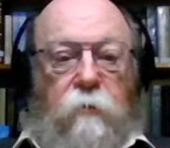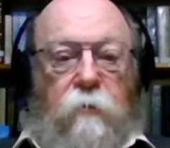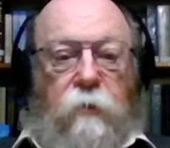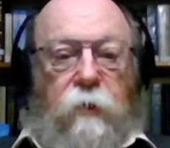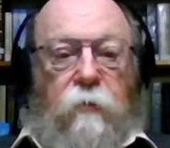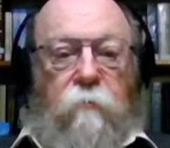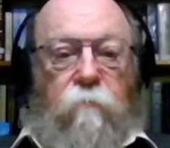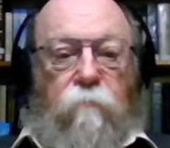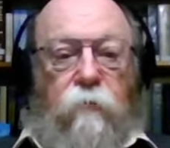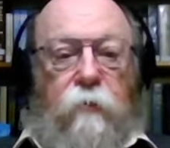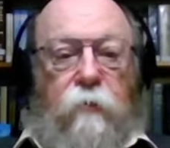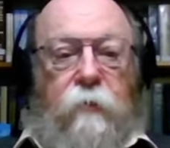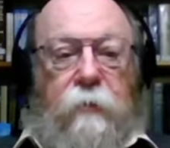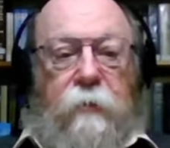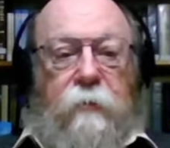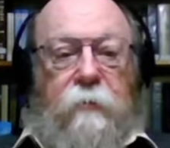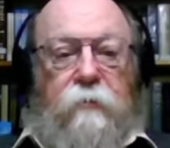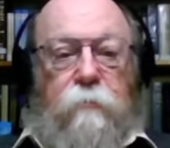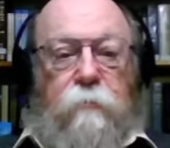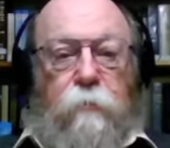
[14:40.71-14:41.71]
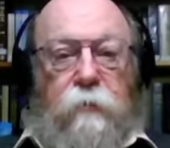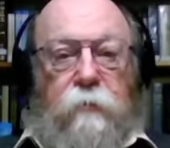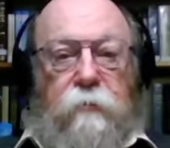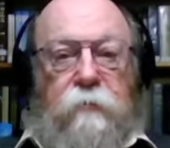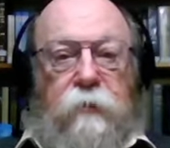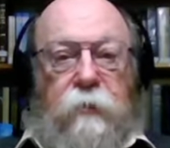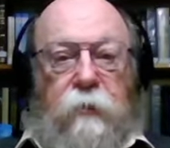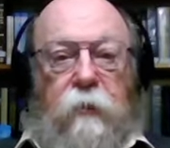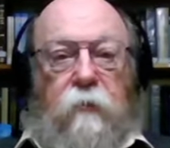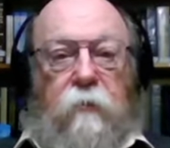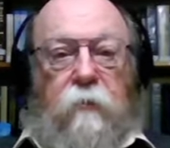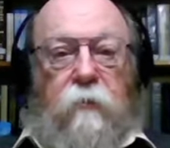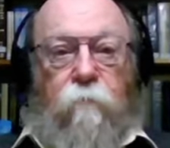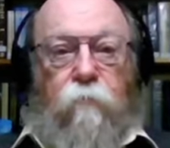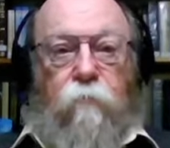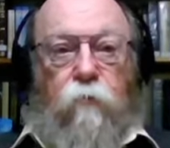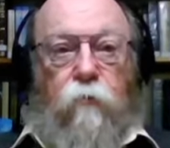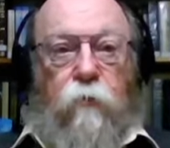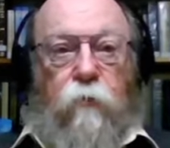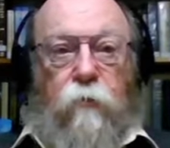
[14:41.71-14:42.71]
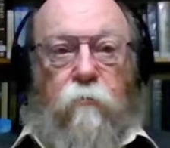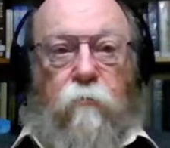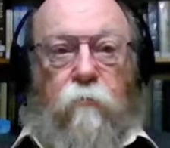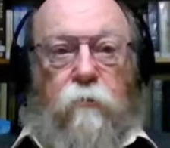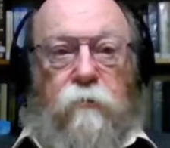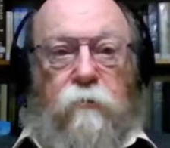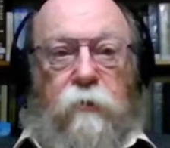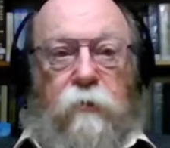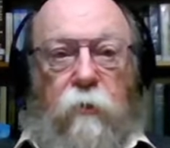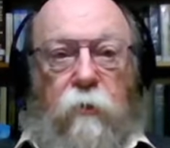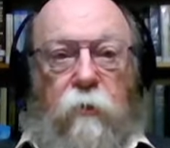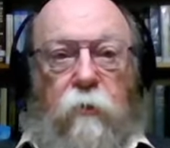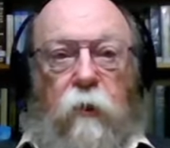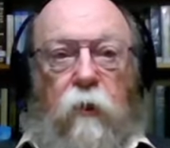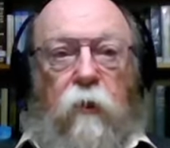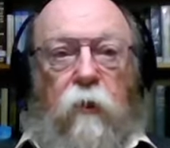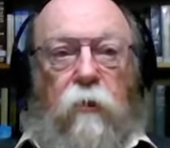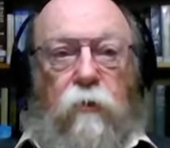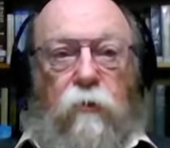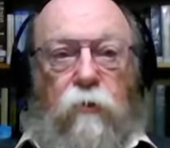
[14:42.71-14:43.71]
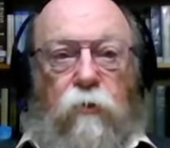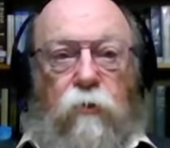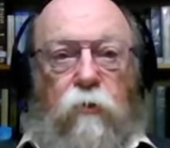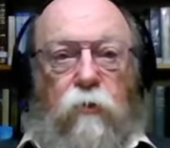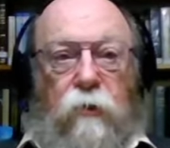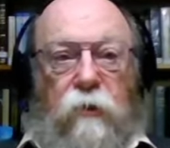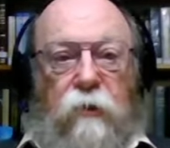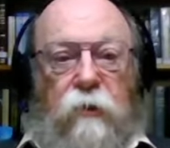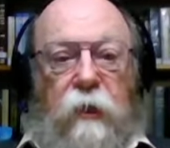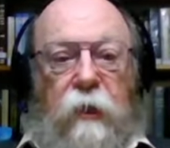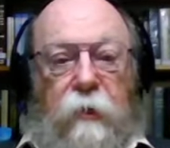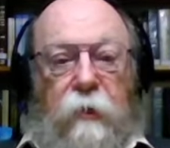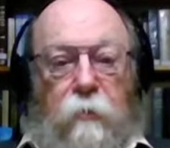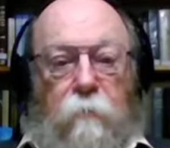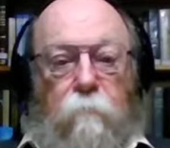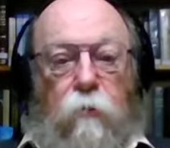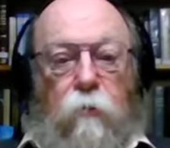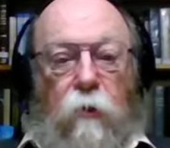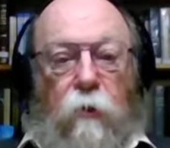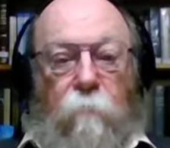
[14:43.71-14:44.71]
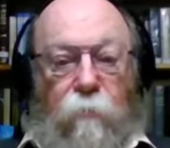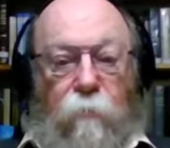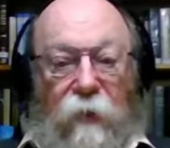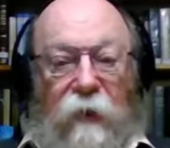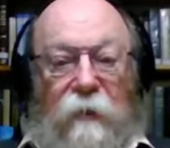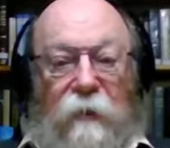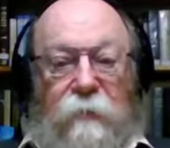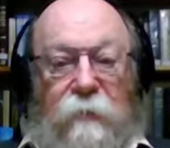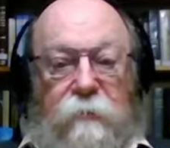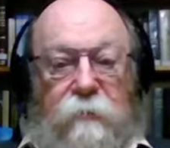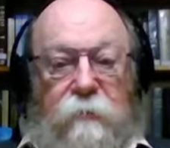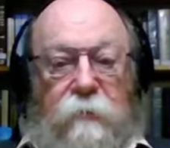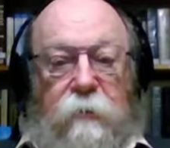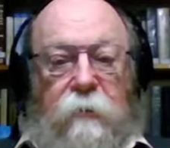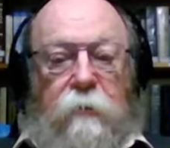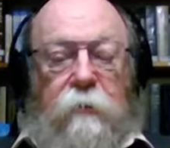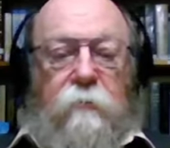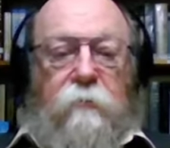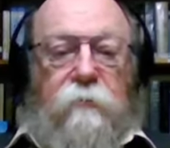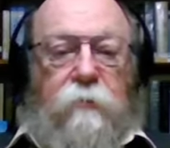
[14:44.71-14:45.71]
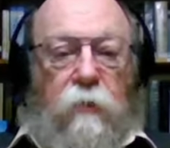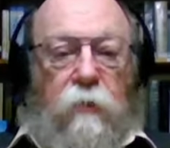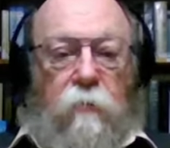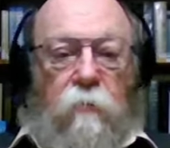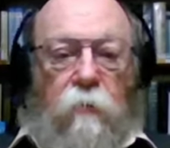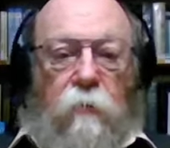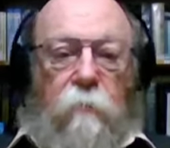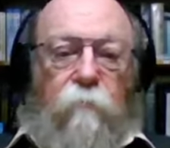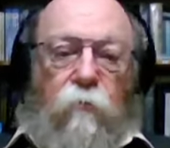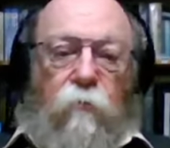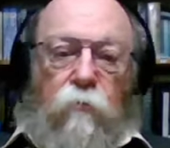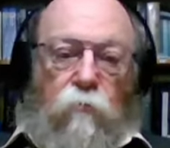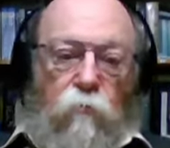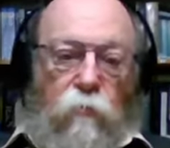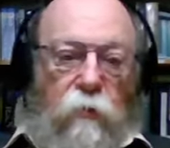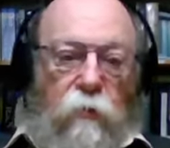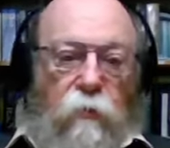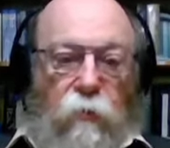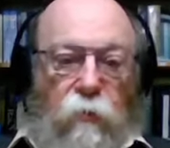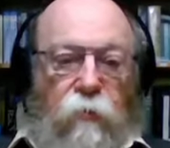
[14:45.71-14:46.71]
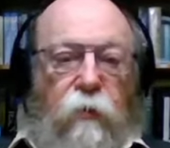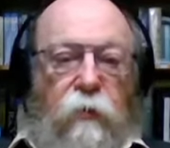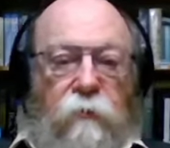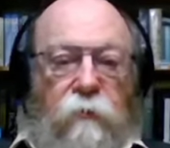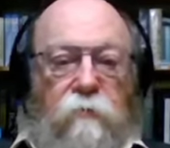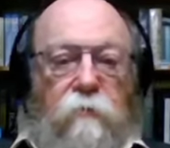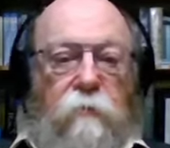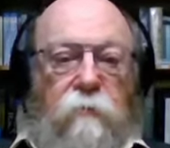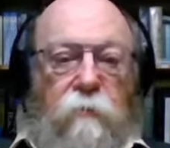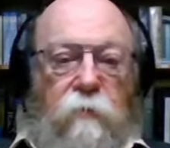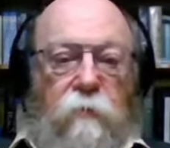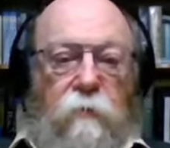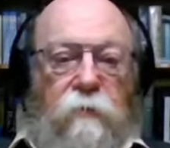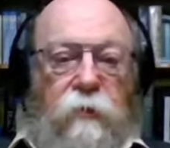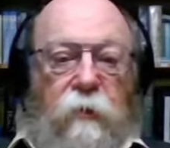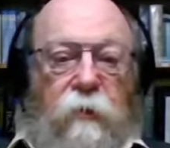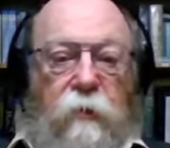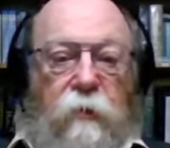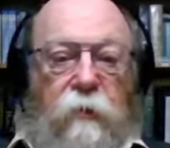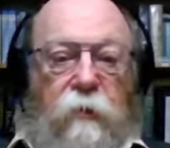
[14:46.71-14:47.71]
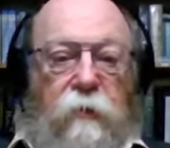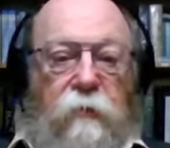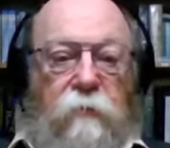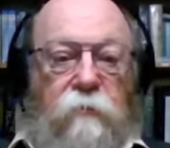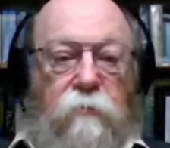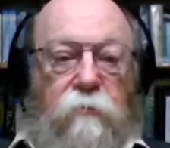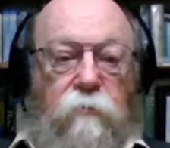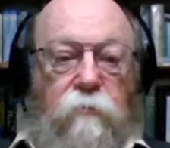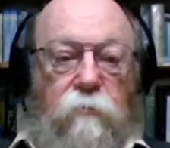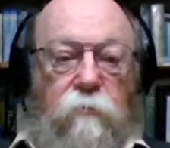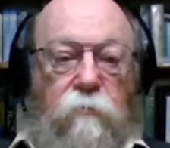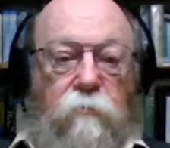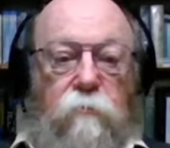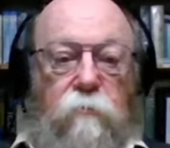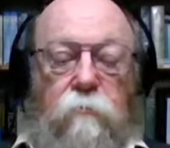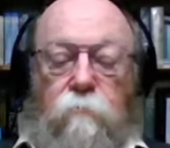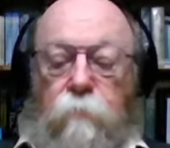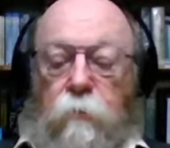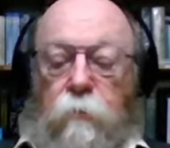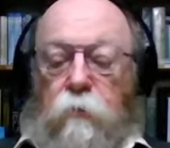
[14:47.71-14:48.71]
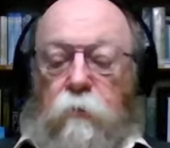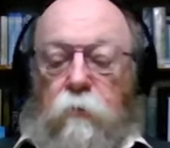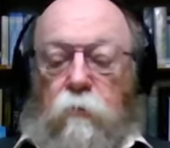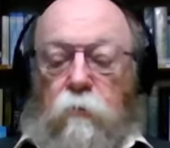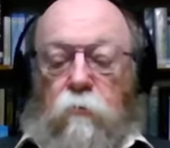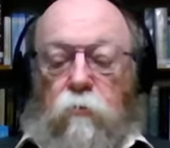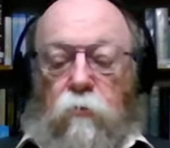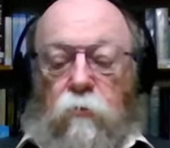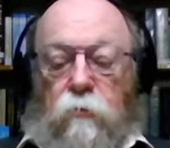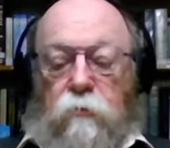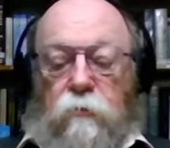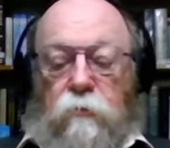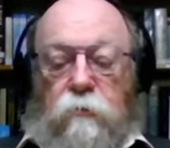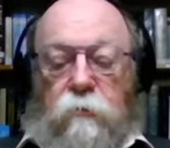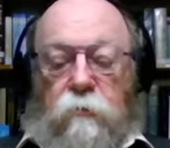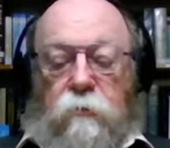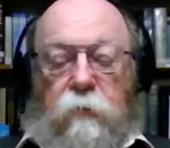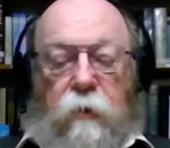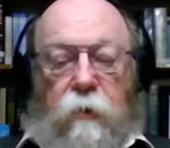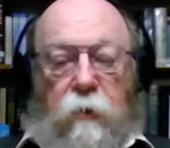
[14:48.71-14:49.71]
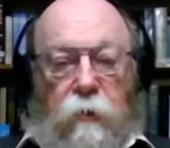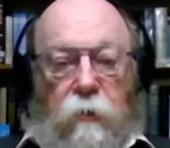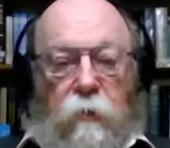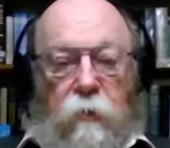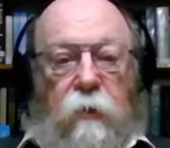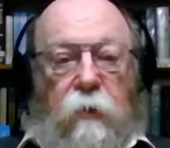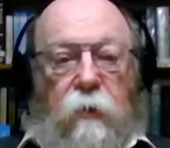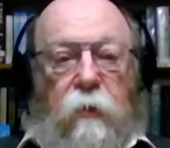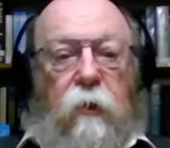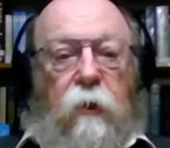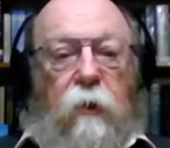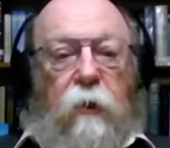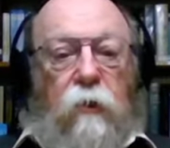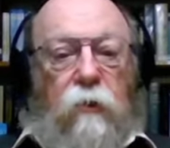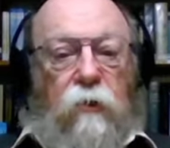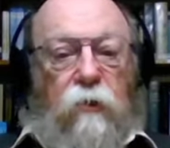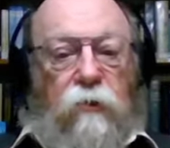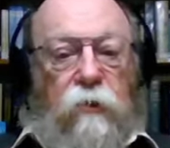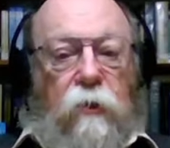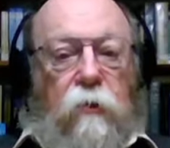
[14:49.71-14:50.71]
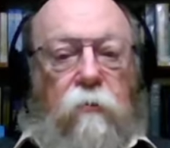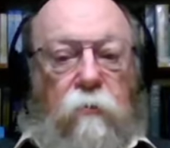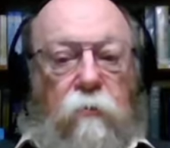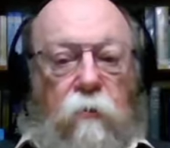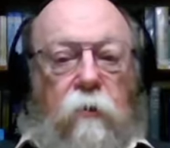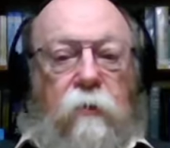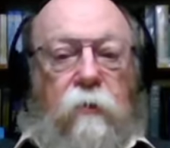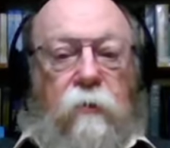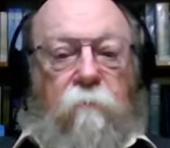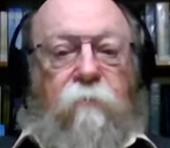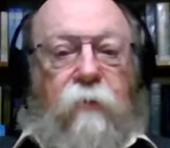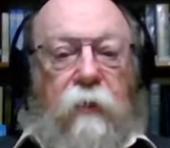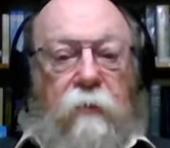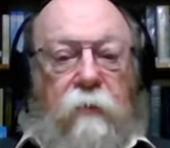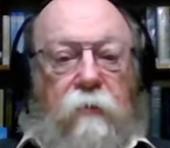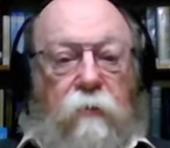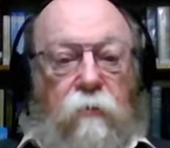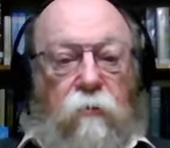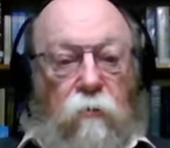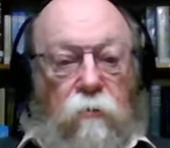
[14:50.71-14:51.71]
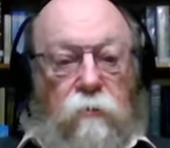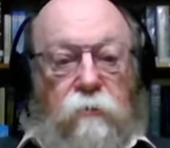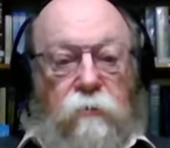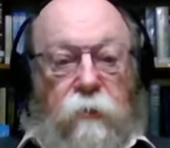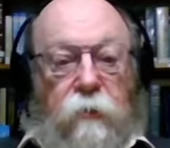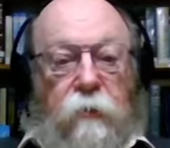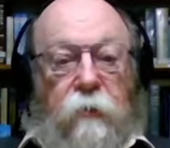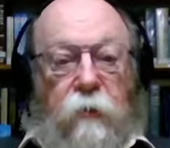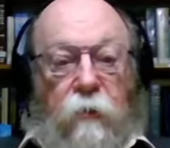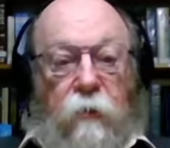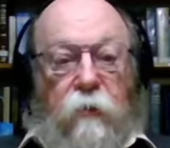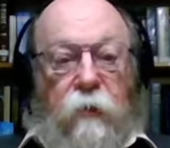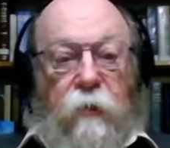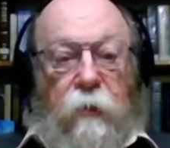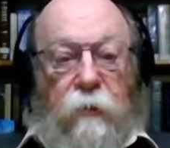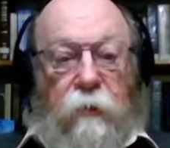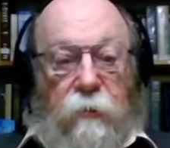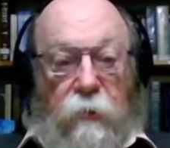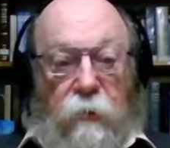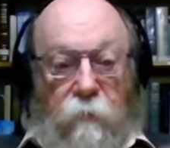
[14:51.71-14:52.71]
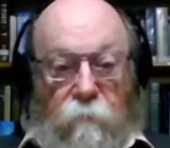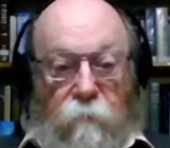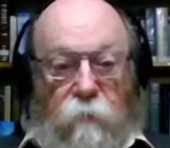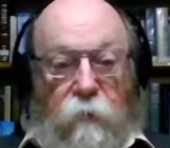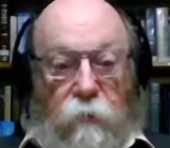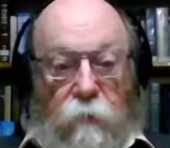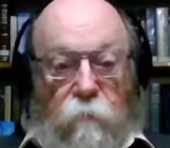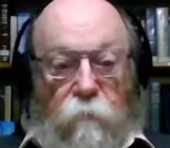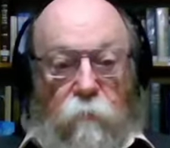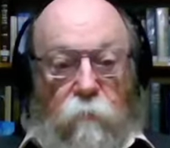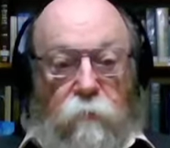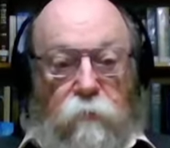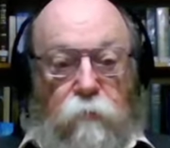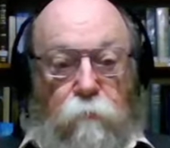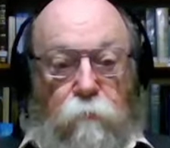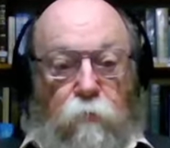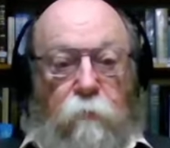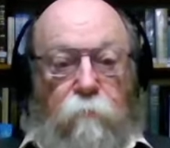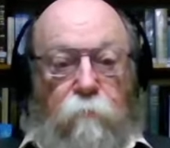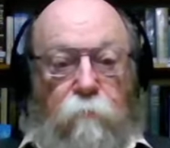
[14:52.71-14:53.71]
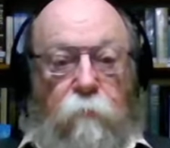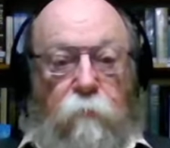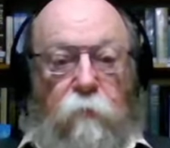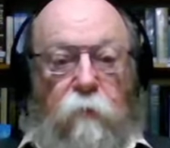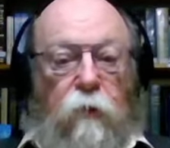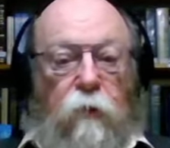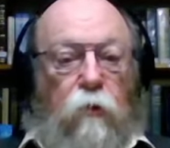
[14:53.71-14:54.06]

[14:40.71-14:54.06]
That really is me sitting at the foot of the cross going, you did that in my place. So one of the things I say to the kids at school was, yeah, okay, you don't like the fact that God's going to go down in there and kill all these people.